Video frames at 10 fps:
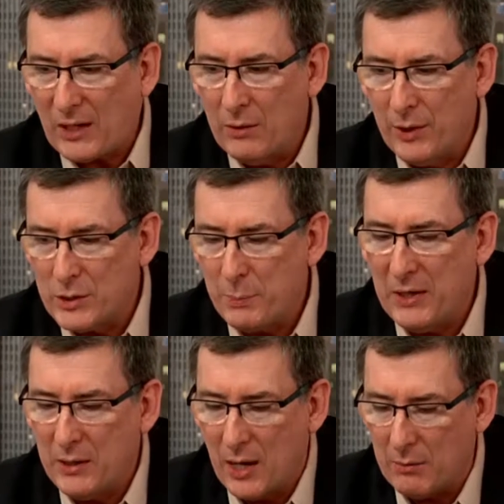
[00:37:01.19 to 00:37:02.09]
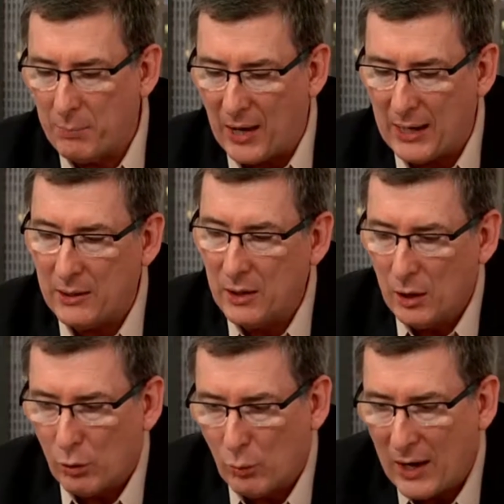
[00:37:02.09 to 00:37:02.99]
that's been done by
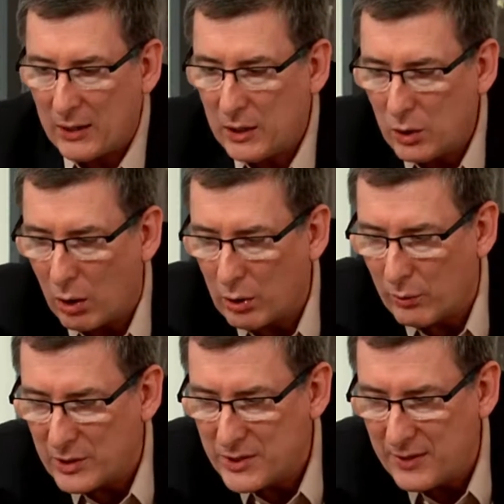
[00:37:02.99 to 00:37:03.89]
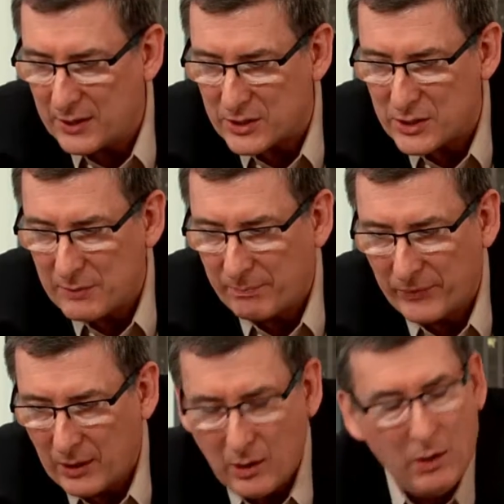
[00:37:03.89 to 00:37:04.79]
Randy Yonker is this.
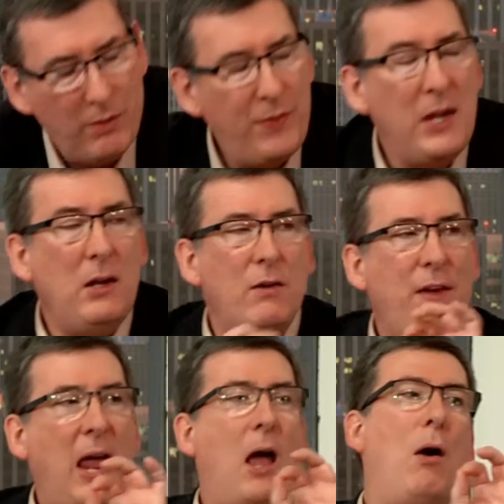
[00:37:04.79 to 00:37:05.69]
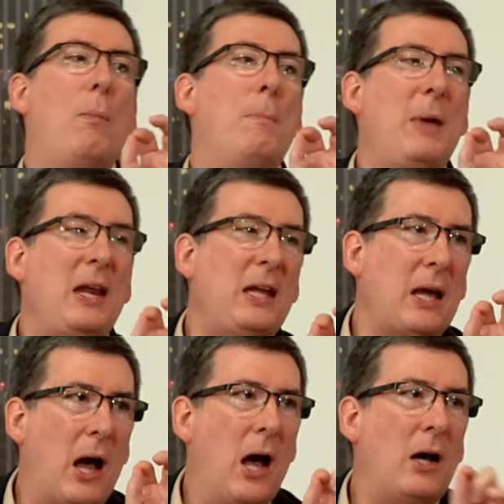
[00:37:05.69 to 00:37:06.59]
Think of how many
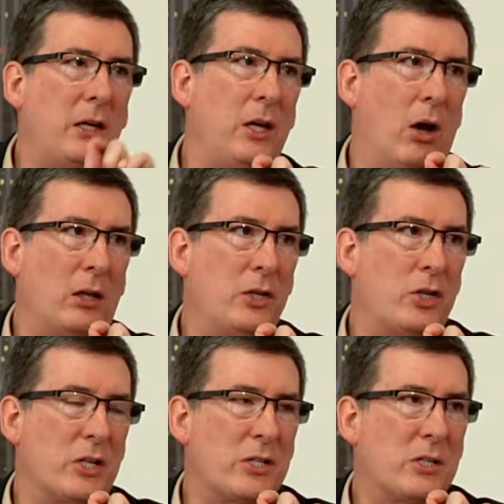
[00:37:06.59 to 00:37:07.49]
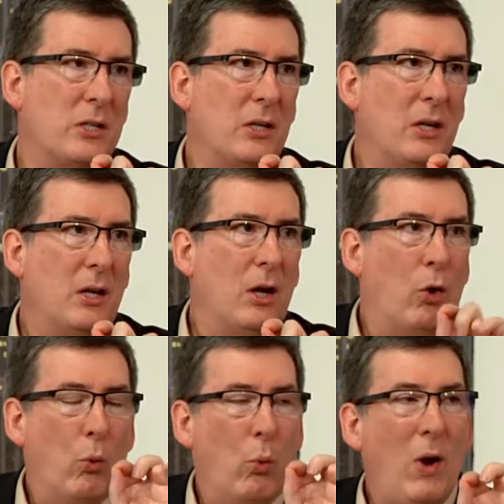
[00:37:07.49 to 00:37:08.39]
archaeologists
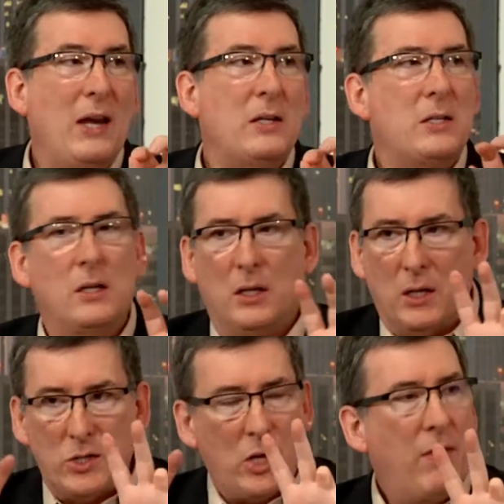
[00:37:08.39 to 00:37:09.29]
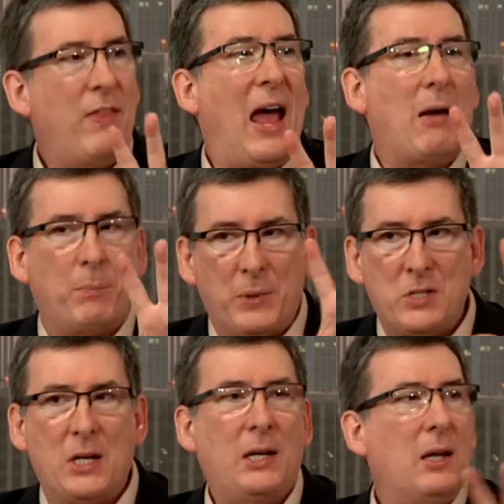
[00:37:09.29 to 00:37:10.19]
went to that
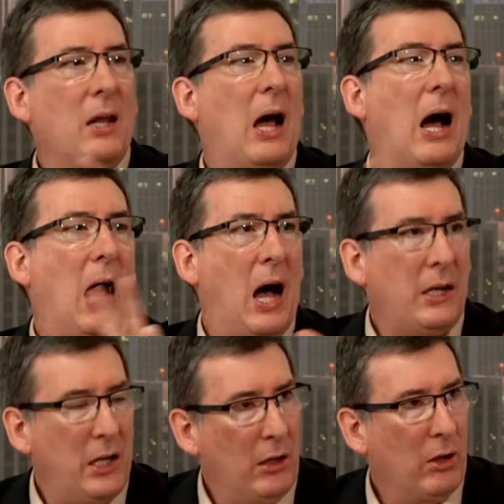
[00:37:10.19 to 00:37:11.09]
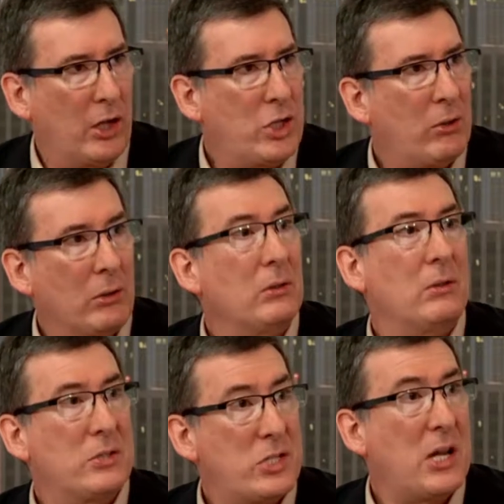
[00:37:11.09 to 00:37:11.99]
particular archaeological
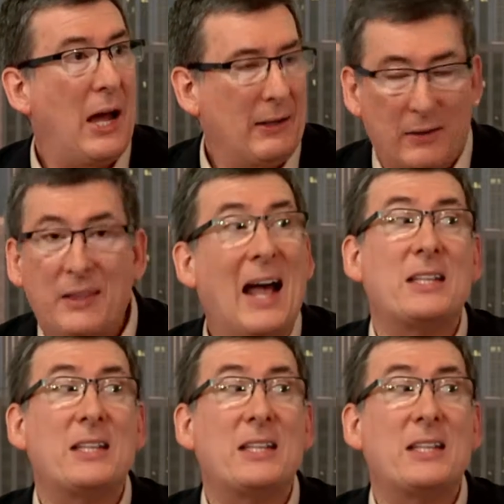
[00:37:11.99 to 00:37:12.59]
site. That's